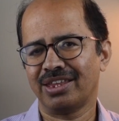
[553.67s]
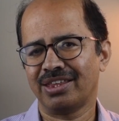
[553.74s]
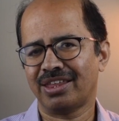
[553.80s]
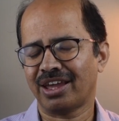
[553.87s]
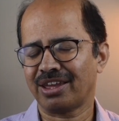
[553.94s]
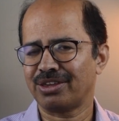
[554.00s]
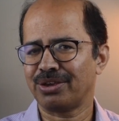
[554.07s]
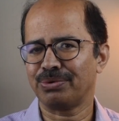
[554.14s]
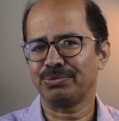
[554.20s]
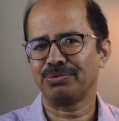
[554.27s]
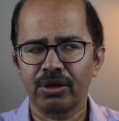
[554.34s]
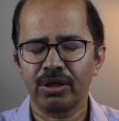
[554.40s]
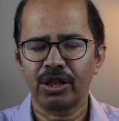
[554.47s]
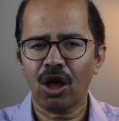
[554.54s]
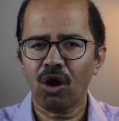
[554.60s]
Thank you.
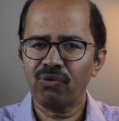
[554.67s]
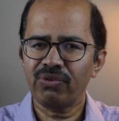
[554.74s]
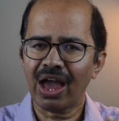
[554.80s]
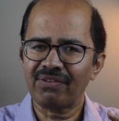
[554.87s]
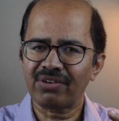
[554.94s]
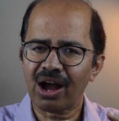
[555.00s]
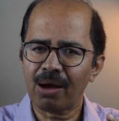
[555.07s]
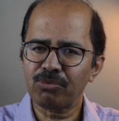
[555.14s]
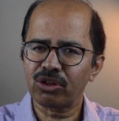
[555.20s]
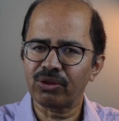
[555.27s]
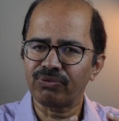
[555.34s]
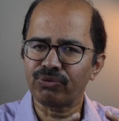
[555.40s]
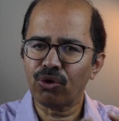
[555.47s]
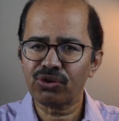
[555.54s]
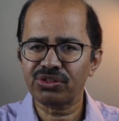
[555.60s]
Now we have come to
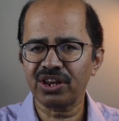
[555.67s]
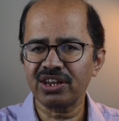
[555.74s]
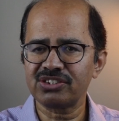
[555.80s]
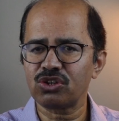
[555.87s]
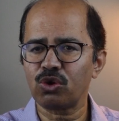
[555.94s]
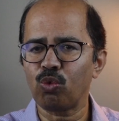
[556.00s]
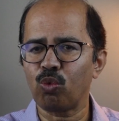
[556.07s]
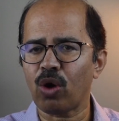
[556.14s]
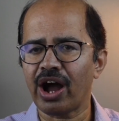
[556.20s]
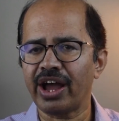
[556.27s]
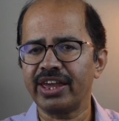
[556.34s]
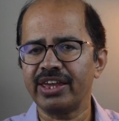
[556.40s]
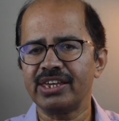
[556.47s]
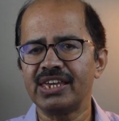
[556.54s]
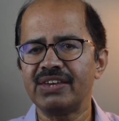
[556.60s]
the fourth reason
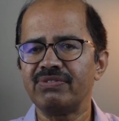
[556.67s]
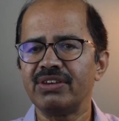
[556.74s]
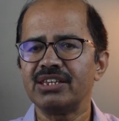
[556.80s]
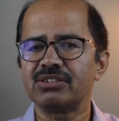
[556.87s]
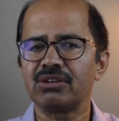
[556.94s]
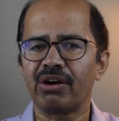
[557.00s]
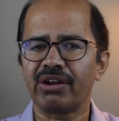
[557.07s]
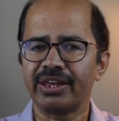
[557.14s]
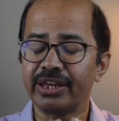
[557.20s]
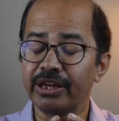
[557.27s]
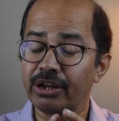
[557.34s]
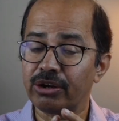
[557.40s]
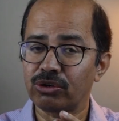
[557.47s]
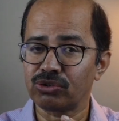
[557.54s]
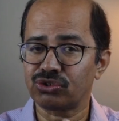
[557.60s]
why EVs are
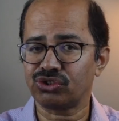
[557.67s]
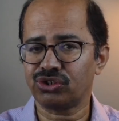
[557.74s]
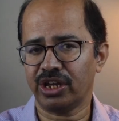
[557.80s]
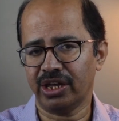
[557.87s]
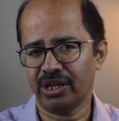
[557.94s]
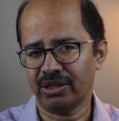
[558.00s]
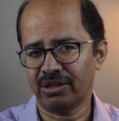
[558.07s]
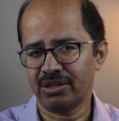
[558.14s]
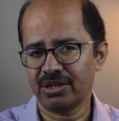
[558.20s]
here to stay.